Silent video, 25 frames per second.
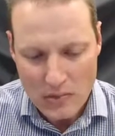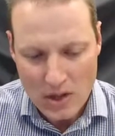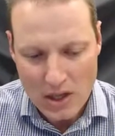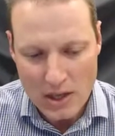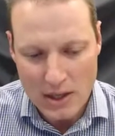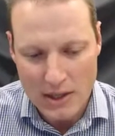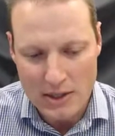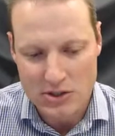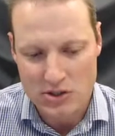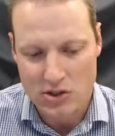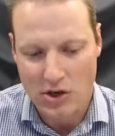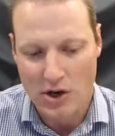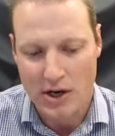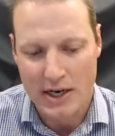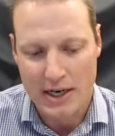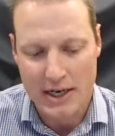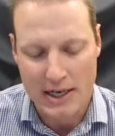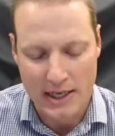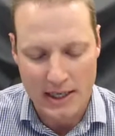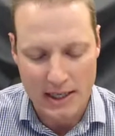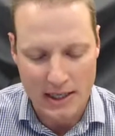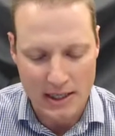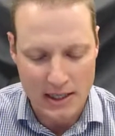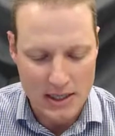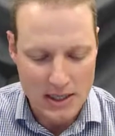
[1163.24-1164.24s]

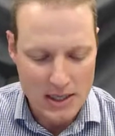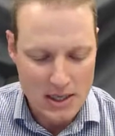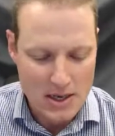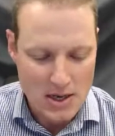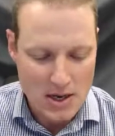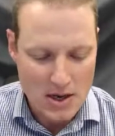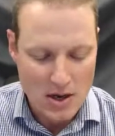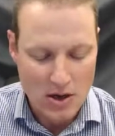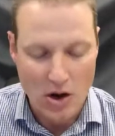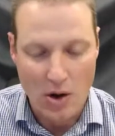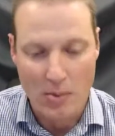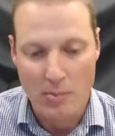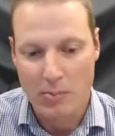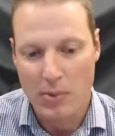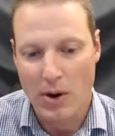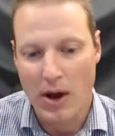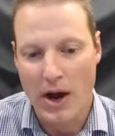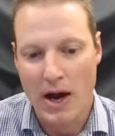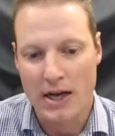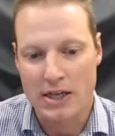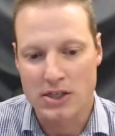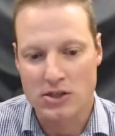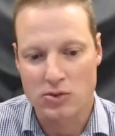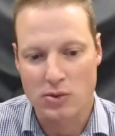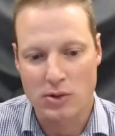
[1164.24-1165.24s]
historically
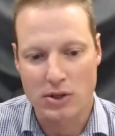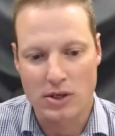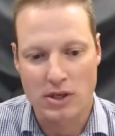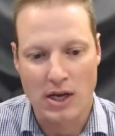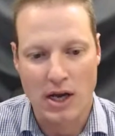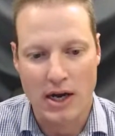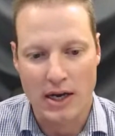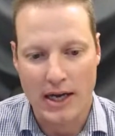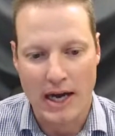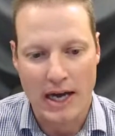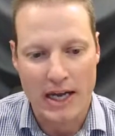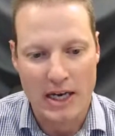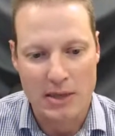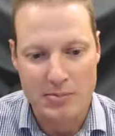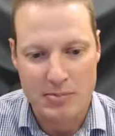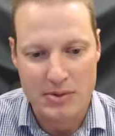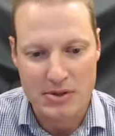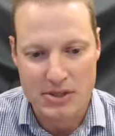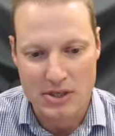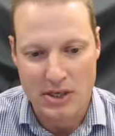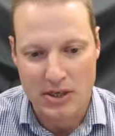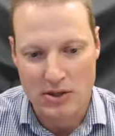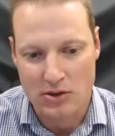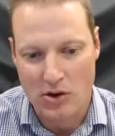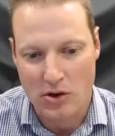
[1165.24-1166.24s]
compliance were like
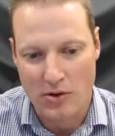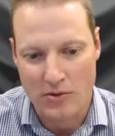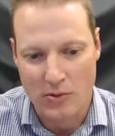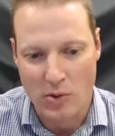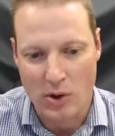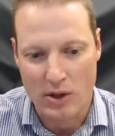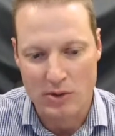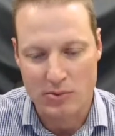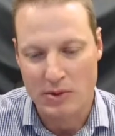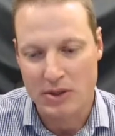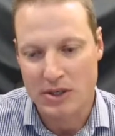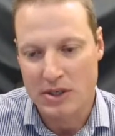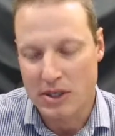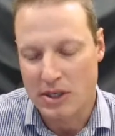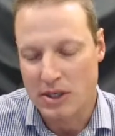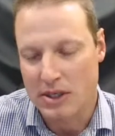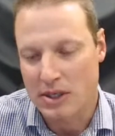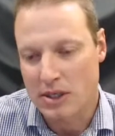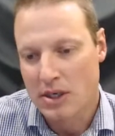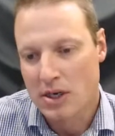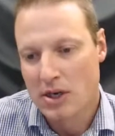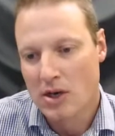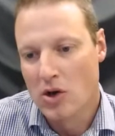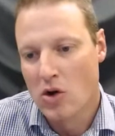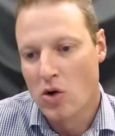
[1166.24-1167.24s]
80% of what we did.